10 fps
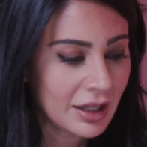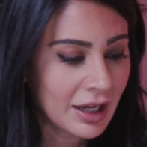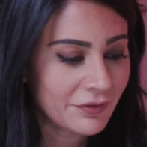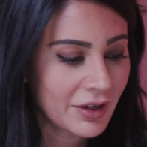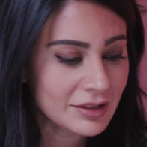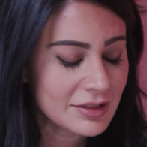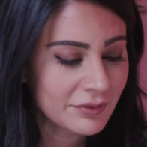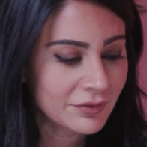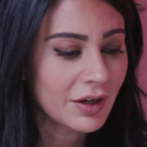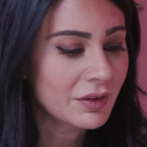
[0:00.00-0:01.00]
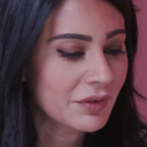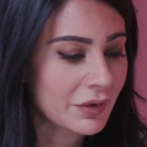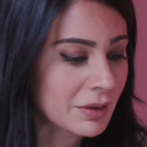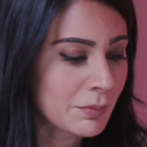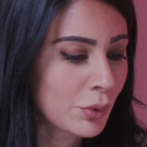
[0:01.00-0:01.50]
I find very,
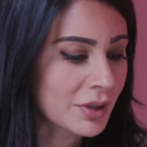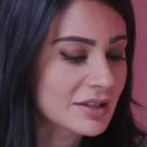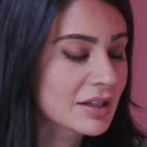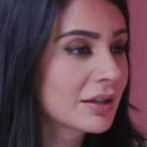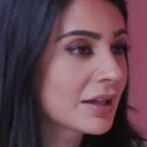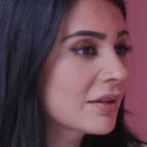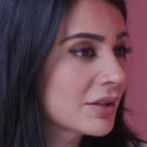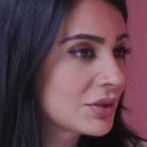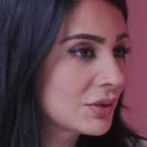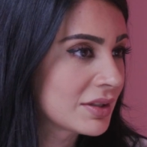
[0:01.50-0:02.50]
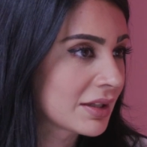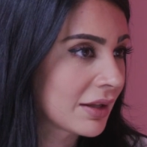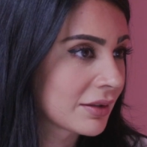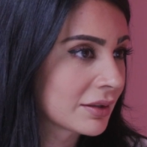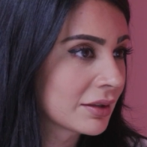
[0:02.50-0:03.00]
very important to link the two
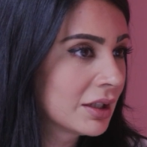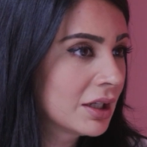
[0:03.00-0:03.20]
together.